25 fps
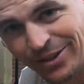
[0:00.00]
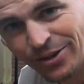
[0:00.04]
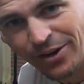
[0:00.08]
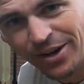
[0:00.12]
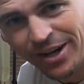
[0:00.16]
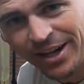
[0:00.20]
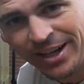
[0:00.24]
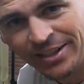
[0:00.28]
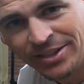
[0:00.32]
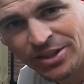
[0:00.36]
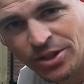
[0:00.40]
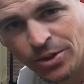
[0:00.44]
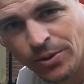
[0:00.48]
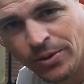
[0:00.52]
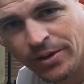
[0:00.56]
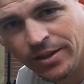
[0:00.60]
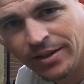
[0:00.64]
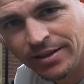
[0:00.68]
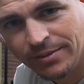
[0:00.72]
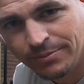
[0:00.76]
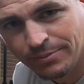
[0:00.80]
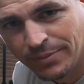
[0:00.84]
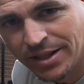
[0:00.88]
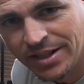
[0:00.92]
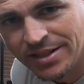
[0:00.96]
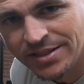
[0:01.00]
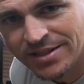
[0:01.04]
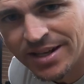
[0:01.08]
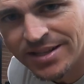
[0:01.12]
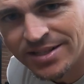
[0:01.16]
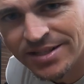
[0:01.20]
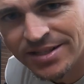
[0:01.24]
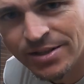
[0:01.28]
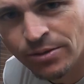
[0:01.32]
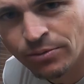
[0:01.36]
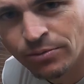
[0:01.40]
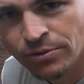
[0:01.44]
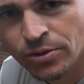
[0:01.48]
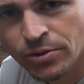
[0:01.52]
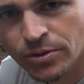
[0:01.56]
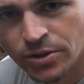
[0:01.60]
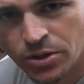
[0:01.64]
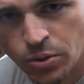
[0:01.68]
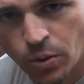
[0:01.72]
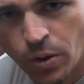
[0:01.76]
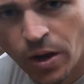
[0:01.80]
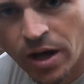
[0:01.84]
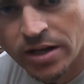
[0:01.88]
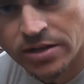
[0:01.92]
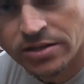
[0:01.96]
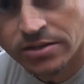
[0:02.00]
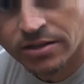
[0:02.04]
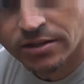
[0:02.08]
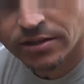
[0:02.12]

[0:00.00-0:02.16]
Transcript: grit into it, but he says he's gonna do it twice,